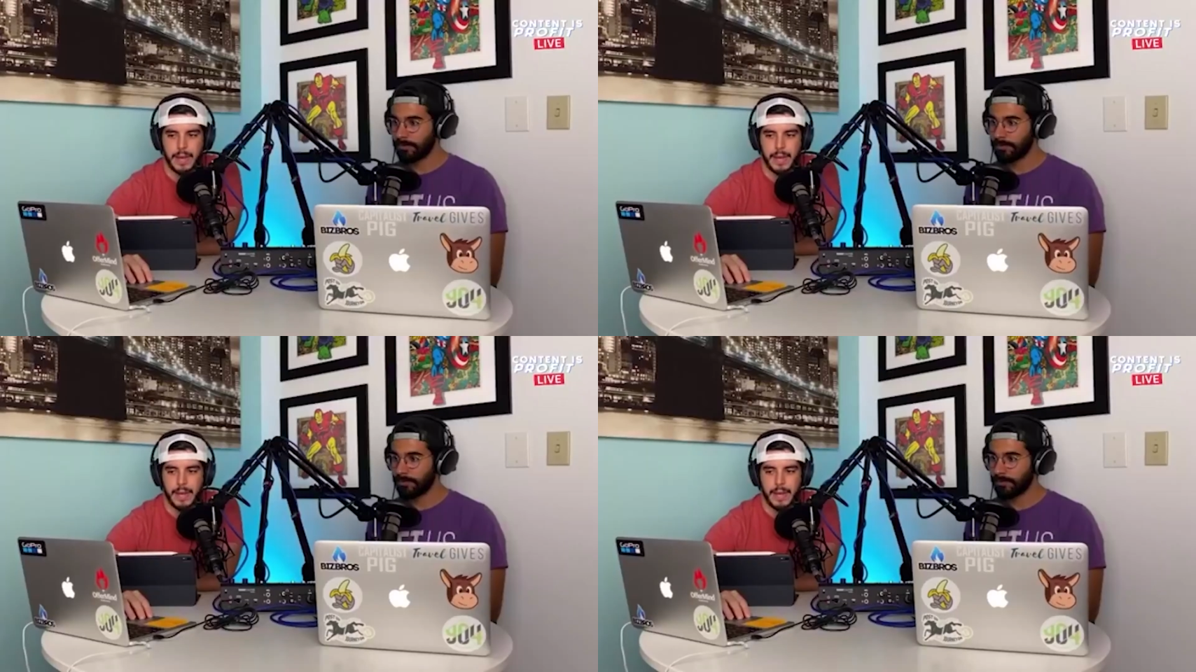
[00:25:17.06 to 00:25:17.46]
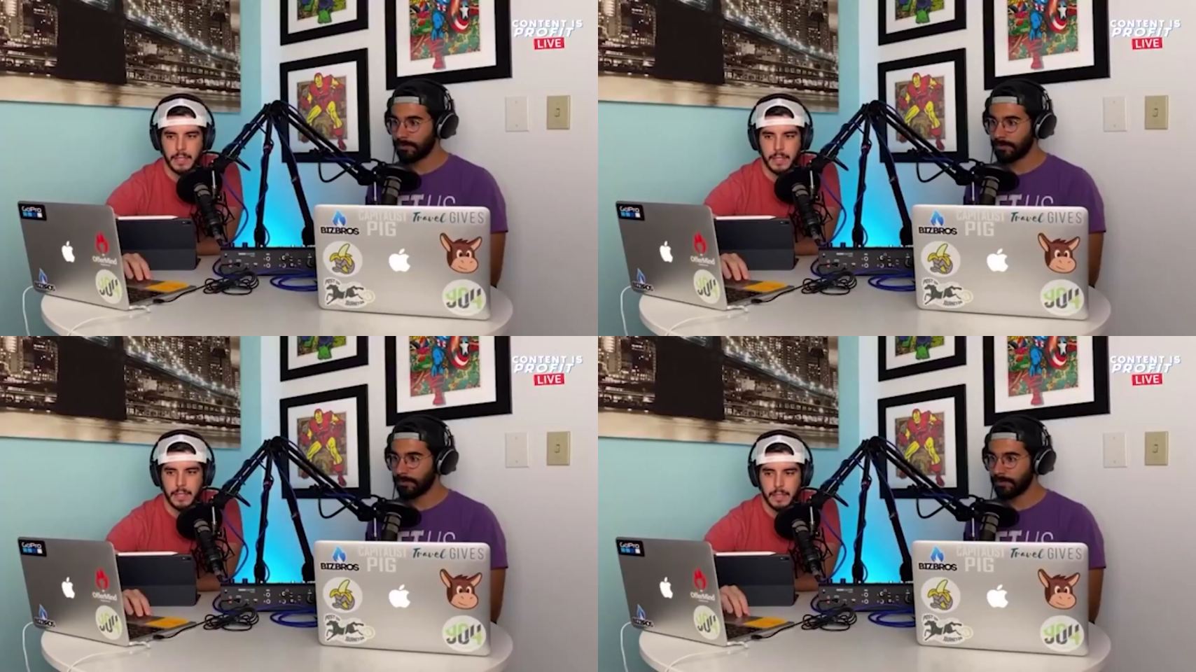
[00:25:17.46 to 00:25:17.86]
Speaker 1: Let's see.
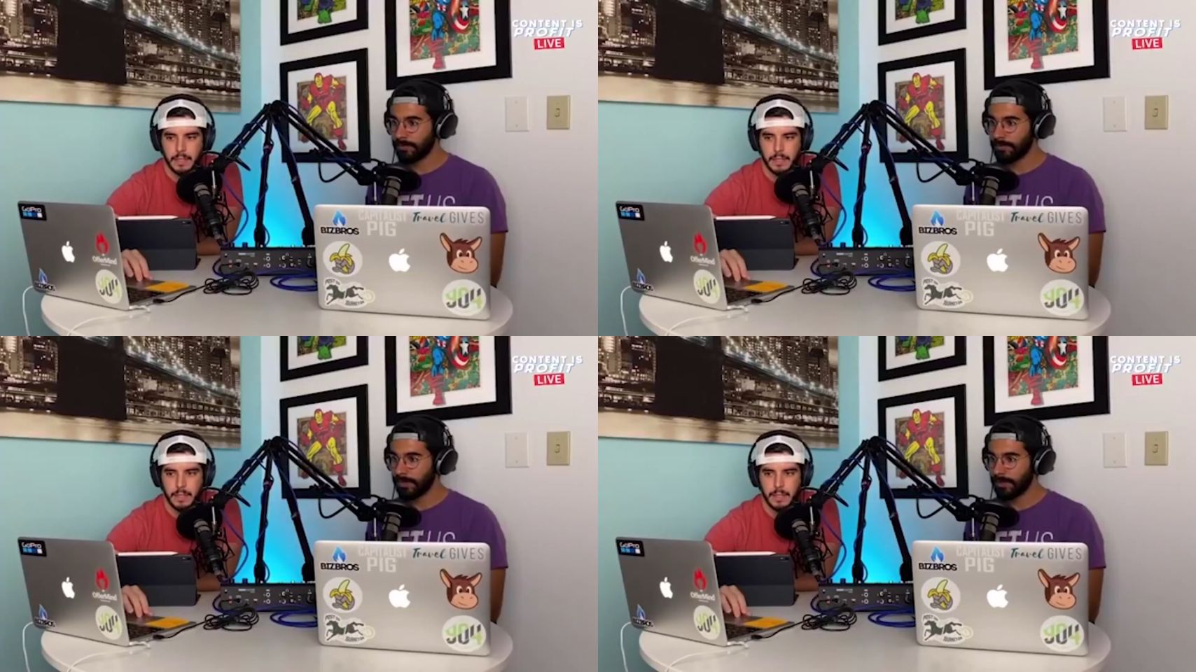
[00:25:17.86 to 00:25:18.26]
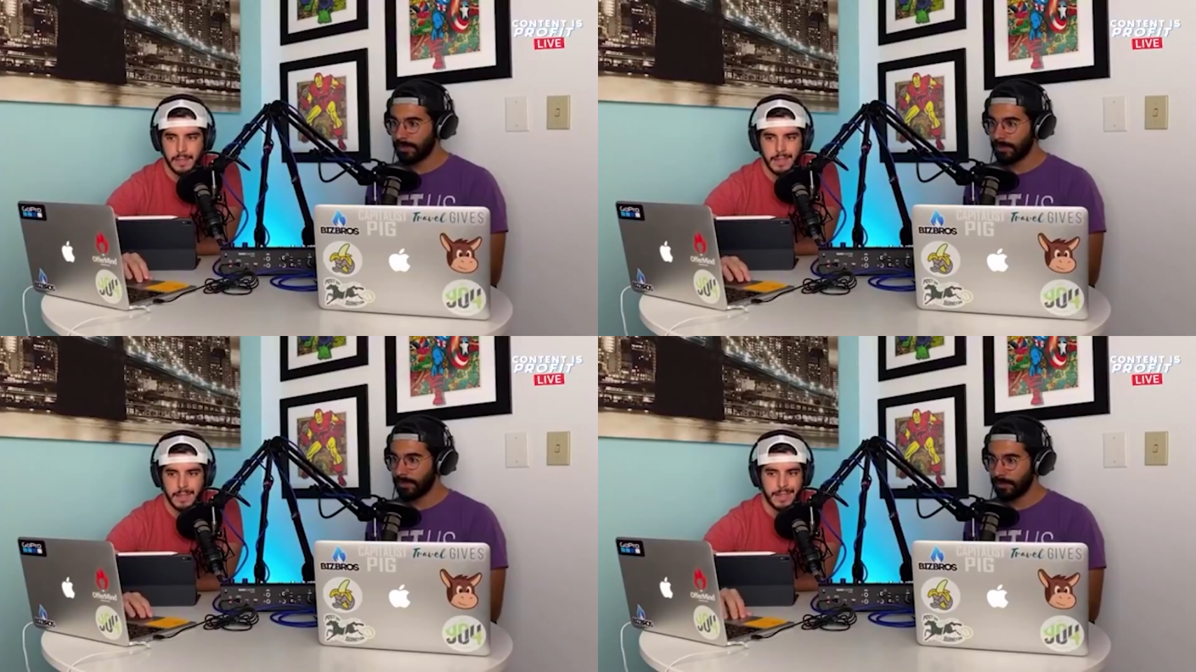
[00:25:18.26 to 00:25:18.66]

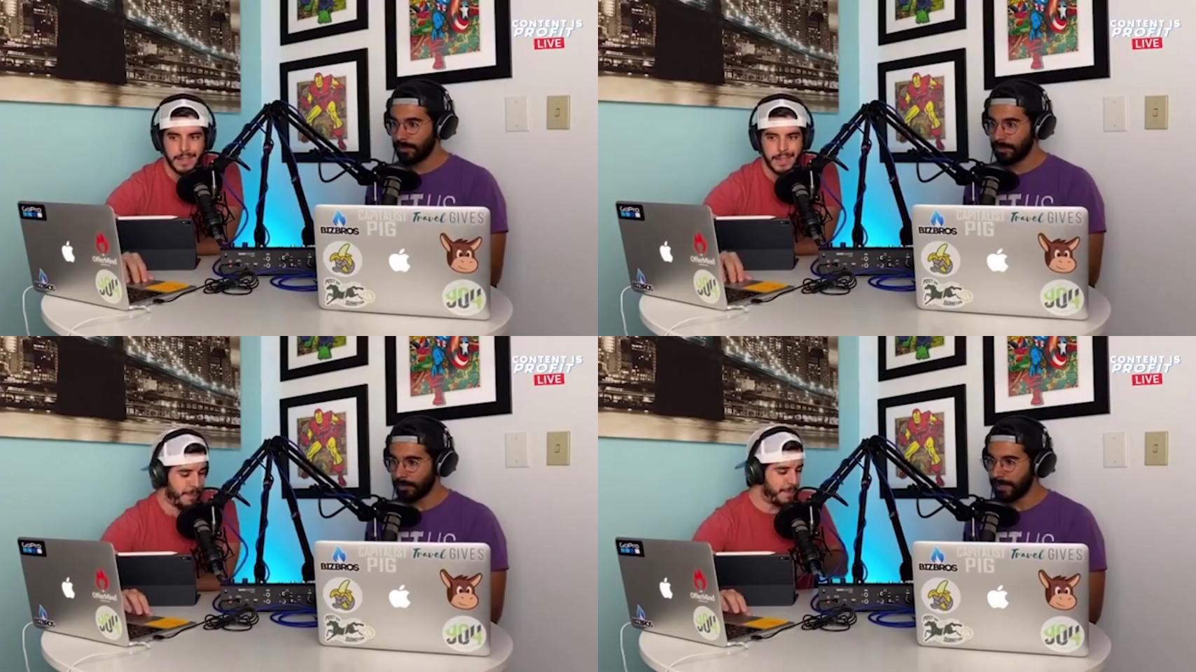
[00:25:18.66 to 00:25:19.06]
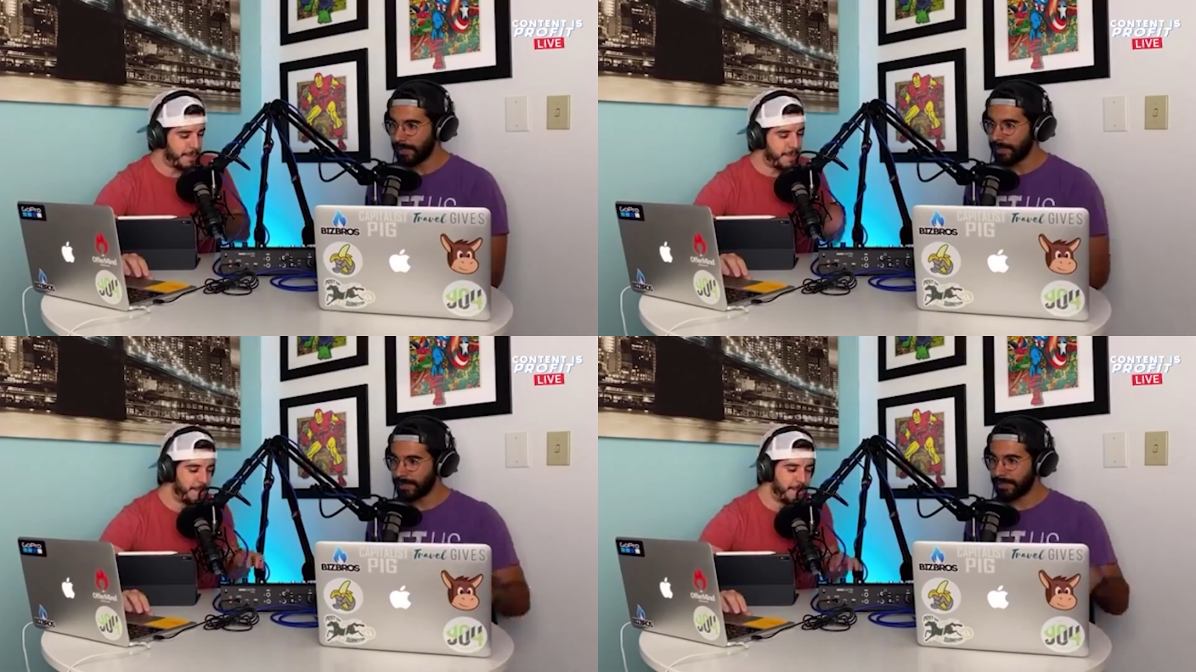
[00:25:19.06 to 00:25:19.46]
Hey, we're back.
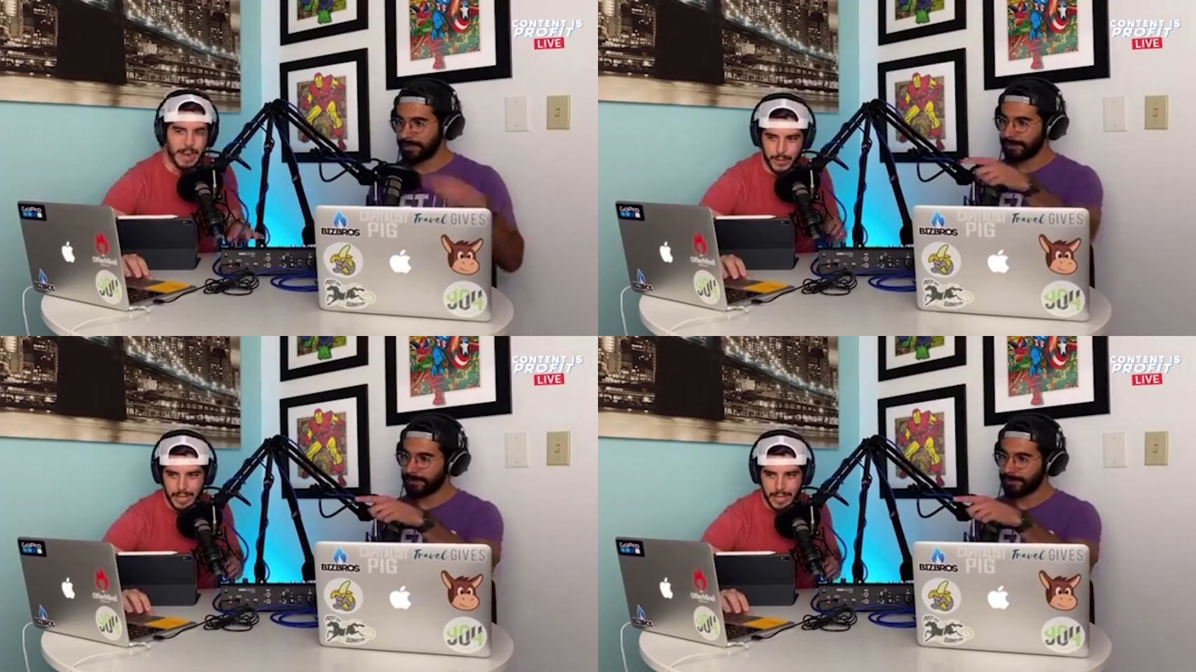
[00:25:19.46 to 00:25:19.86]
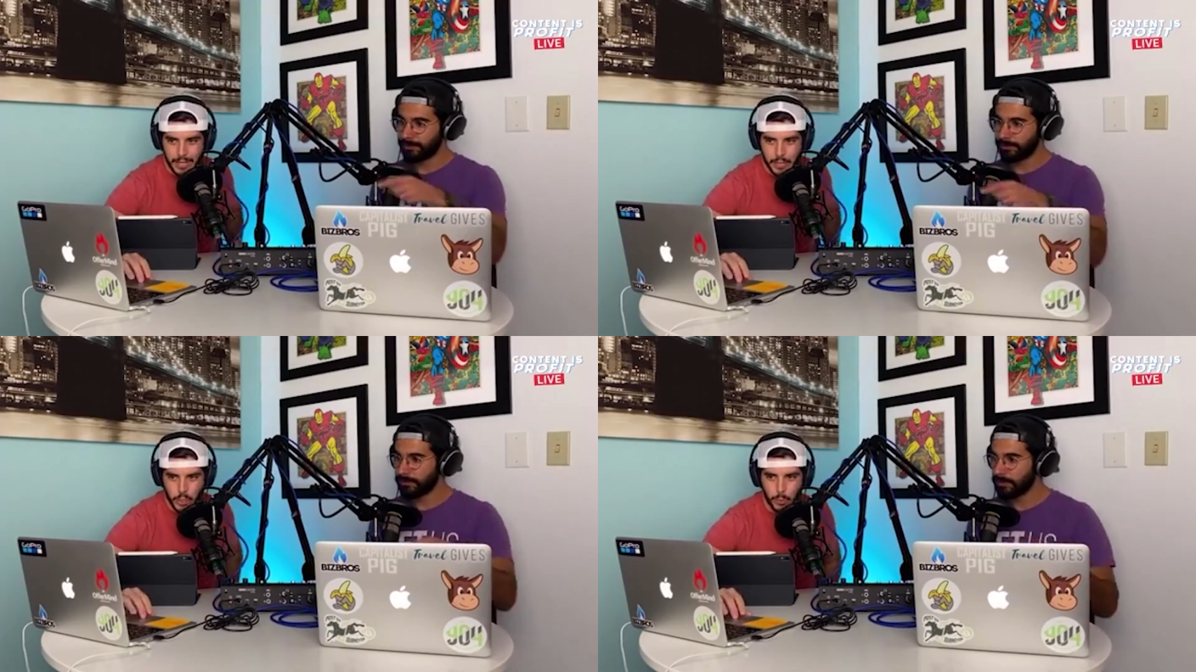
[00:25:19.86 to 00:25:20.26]
back online,
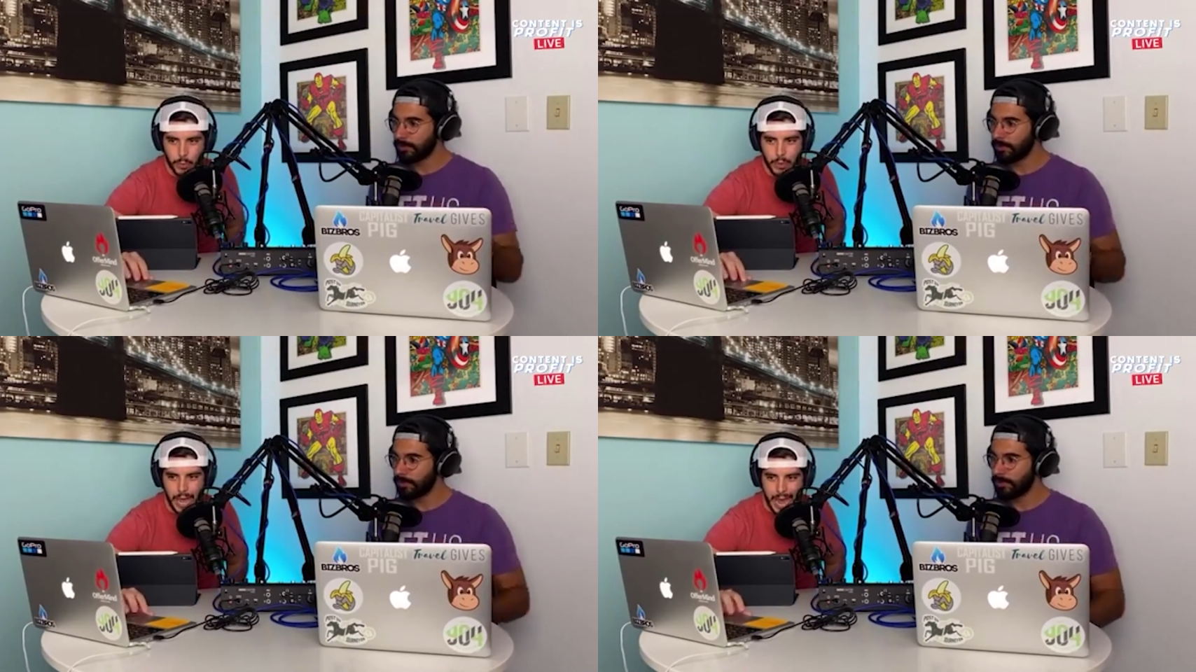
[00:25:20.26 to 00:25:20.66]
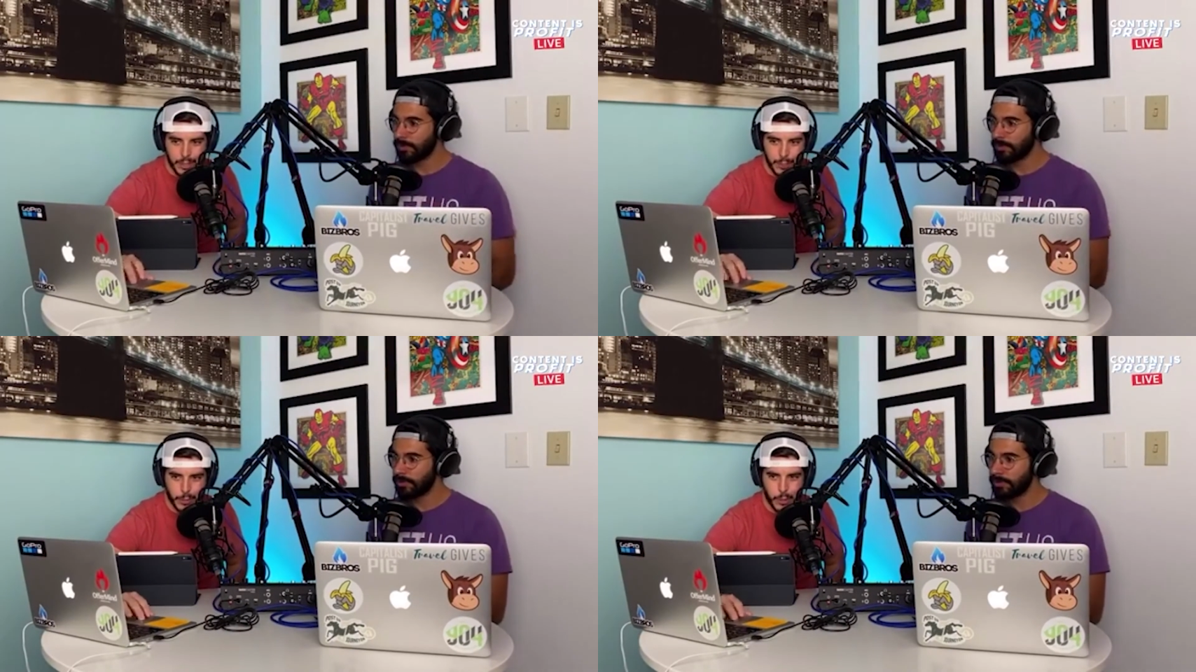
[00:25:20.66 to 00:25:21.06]
so we're gonna
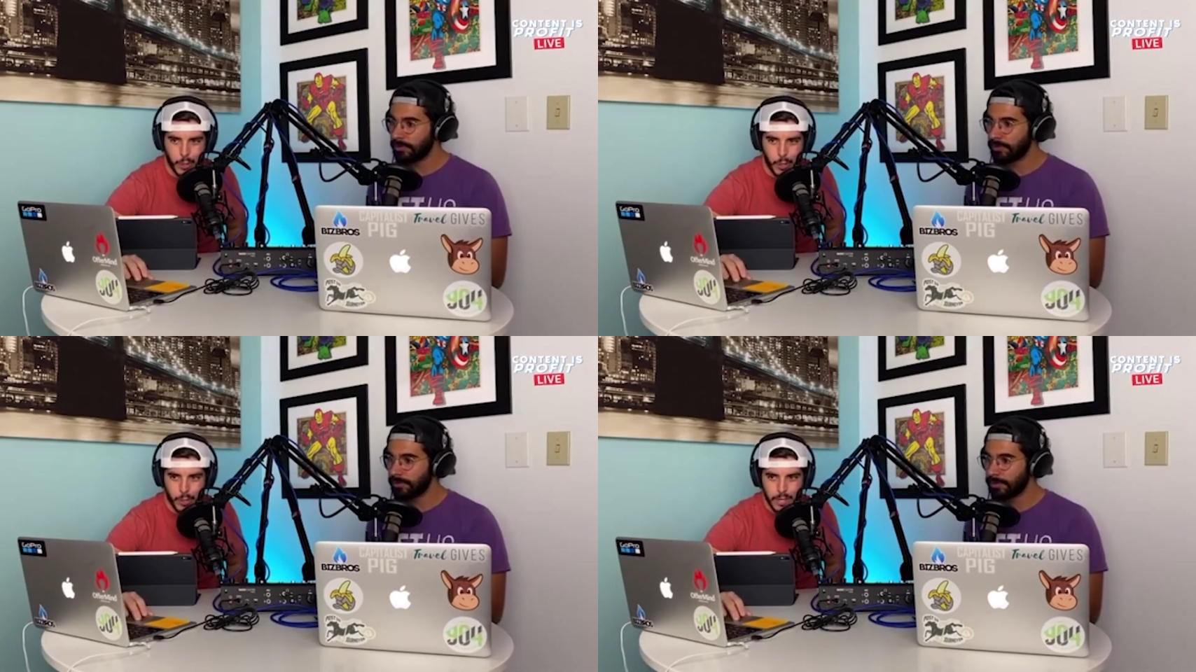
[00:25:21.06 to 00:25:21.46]
actually call